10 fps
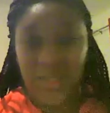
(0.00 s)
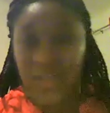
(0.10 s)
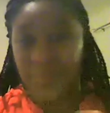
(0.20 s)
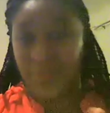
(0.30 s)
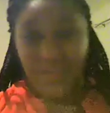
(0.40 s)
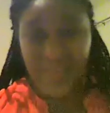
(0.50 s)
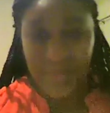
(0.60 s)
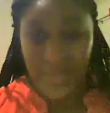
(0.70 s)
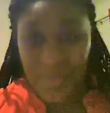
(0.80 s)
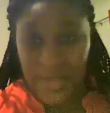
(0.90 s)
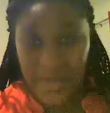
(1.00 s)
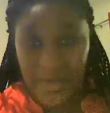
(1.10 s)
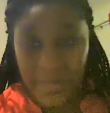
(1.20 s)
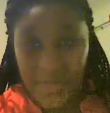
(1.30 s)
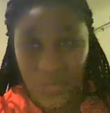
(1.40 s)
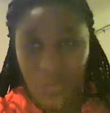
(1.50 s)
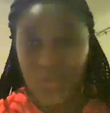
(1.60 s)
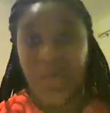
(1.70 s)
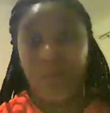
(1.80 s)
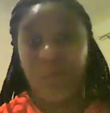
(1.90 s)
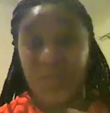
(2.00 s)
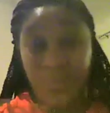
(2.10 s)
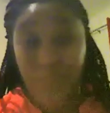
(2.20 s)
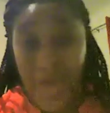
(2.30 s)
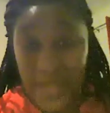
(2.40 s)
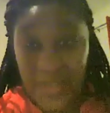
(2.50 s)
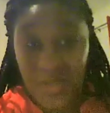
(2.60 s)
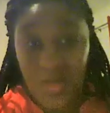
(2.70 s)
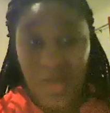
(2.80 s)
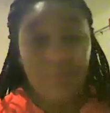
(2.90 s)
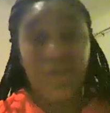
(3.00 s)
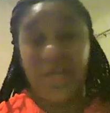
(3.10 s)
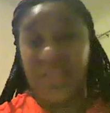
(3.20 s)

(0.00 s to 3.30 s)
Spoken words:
I'm never gonna buy the grammar song, but I went to buy it because me